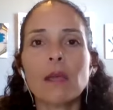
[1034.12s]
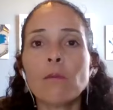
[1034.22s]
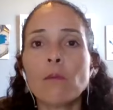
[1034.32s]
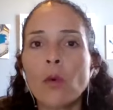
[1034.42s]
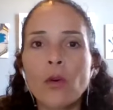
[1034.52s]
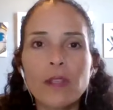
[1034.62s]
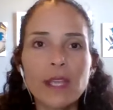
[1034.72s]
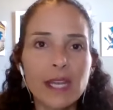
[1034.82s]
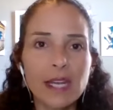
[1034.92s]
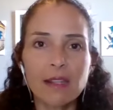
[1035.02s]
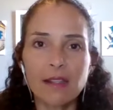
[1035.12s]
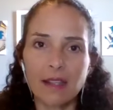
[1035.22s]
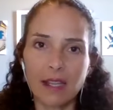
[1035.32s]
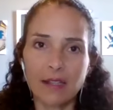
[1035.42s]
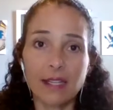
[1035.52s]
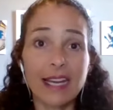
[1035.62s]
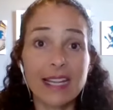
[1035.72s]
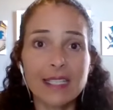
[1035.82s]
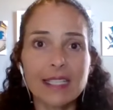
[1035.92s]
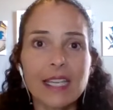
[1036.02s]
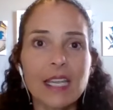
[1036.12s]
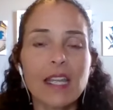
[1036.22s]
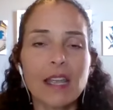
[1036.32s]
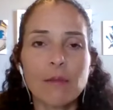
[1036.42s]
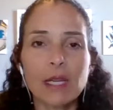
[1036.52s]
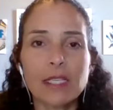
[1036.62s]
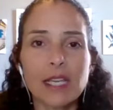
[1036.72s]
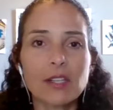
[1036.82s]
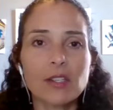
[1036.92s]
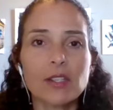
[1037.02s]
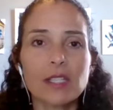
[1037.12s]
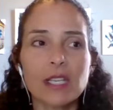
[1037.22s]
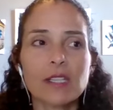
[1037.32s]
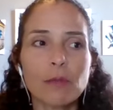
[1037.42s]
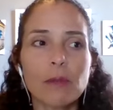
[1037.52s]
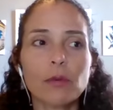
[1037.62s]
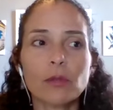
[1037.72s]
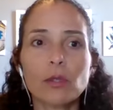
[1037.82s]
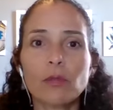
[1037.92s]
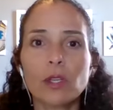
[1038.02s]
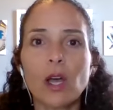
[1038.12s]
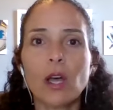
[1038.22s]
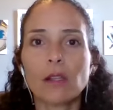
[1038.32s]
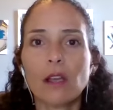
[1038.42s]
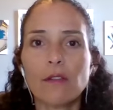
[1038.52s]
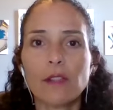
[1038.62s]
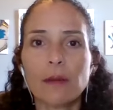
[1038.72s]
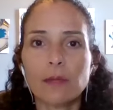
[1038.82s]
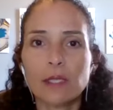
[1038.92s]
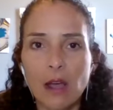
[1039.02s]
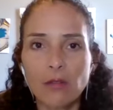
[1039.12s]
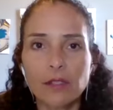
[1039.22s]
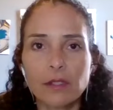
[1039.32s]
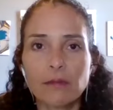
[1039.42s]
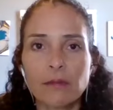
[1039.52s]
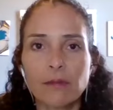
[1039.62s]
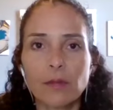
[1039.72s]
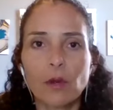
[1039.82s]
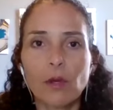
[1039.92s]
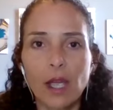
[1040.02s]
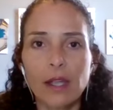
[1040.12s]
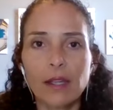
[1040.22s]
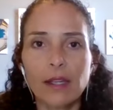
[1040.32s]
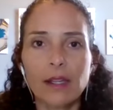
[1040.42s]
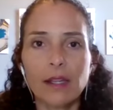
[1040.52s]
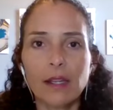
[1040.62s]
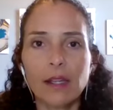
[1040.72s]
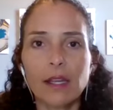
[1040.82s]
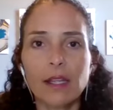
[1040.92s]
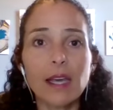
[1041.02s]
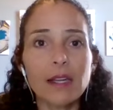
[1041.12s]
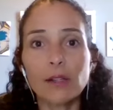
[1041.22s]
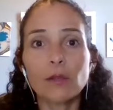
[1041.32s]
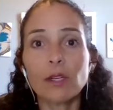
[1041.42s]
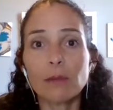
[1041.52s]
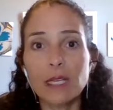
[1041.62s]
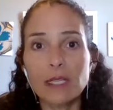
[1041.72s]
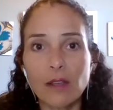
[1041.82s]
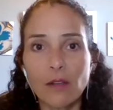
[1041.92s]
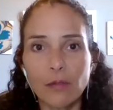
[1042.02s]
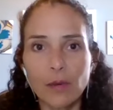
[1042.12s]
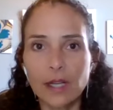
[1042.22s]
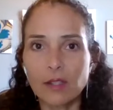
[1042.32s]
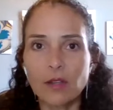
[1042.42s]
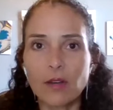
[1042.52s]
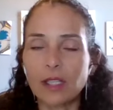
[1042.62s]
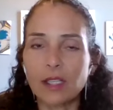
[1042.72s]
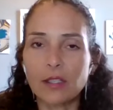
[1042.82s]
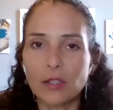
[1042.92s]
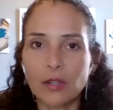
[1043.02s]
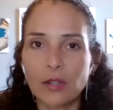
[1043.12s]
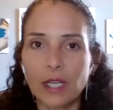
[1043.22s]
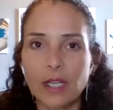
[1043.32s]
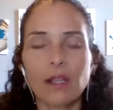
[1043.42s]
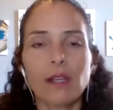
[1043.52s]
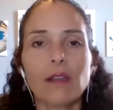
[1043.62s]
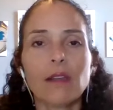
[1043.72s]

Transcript: And more than anything that I see in my sessions is people do not love themselves, okay? And that included myself when I started this journey.